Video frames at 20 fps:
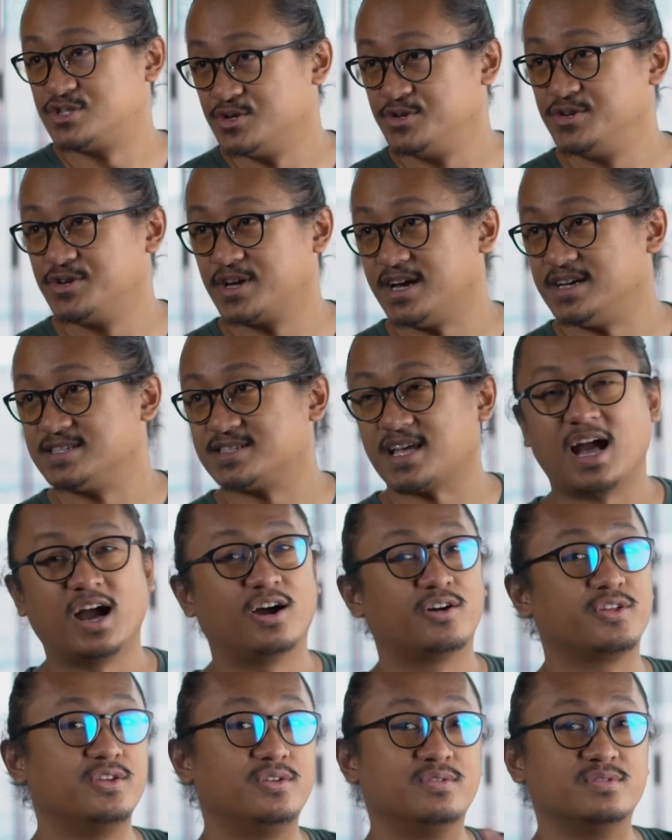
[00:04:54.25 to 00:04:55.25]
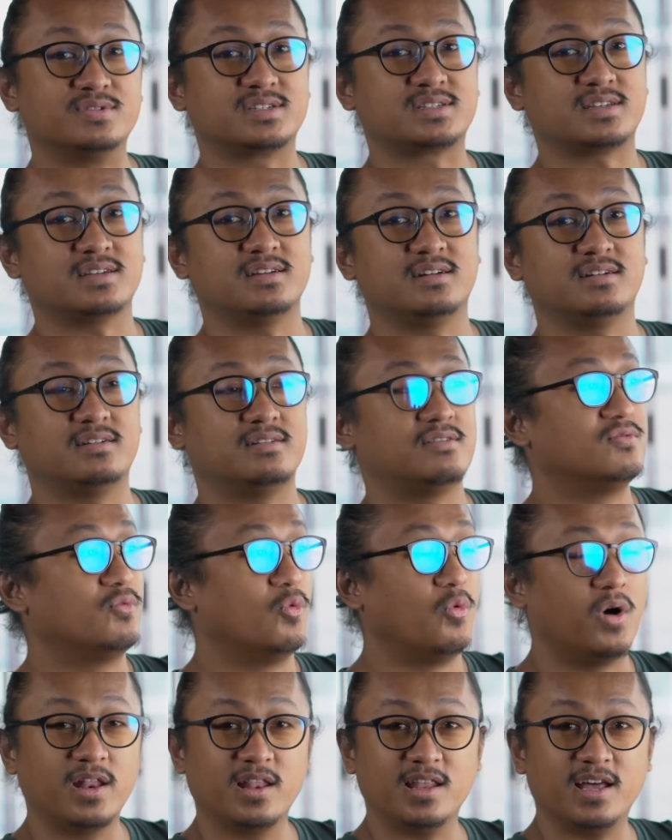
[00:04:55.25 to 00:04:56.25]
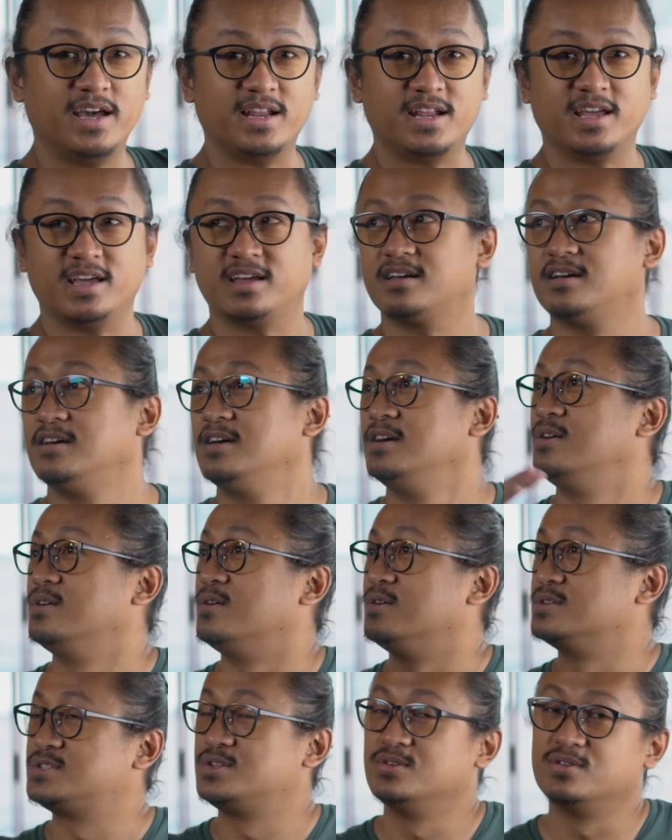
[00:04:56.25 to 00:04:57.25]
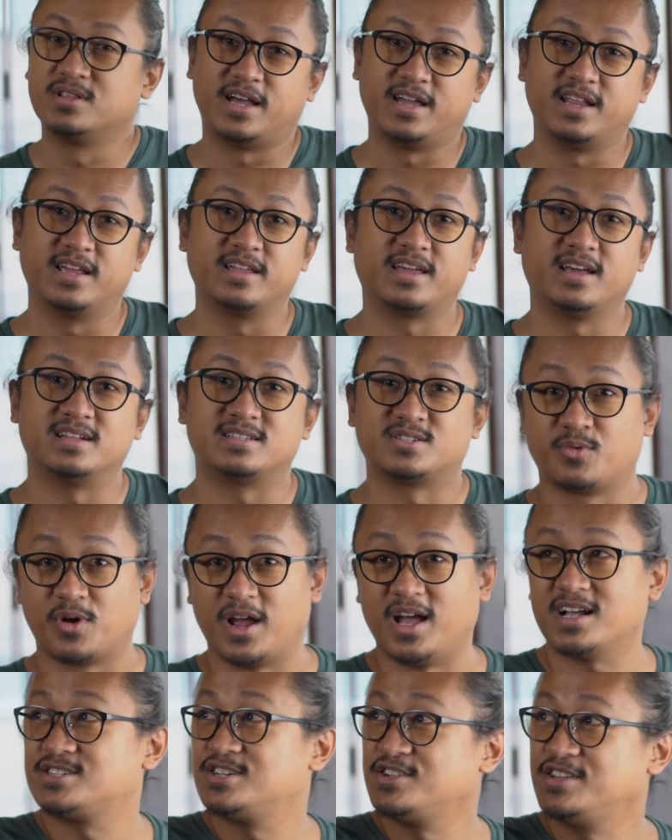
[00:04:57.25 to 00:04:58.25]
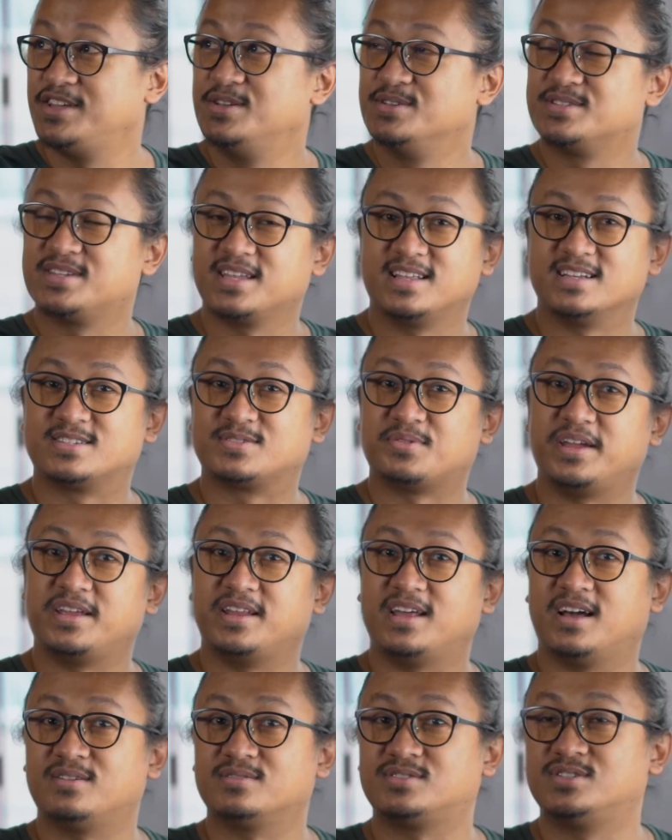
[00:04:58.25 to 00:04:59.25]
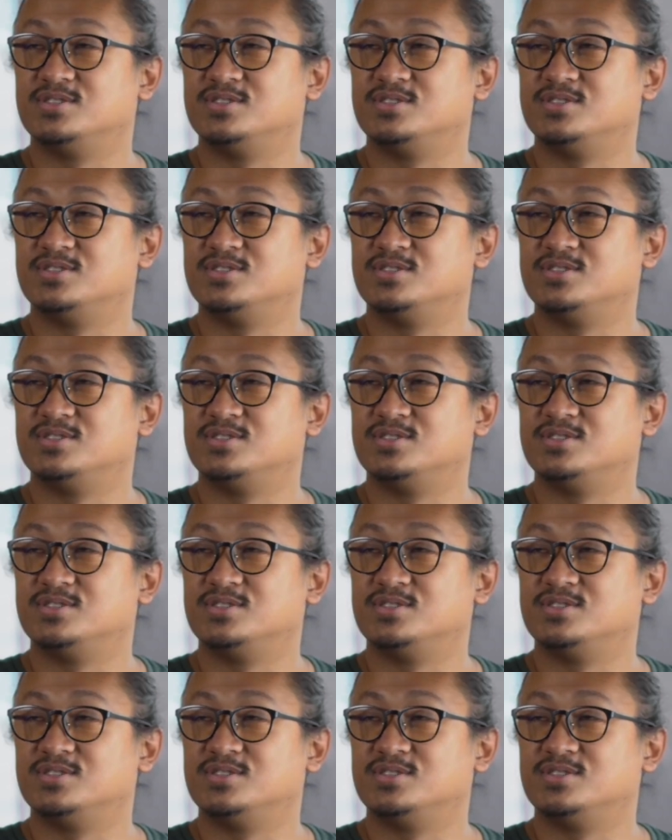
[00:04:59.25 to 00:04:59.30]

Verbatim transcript: I'll show you guys how to use uh, one lighting or two lighting kits. We're actually using this right now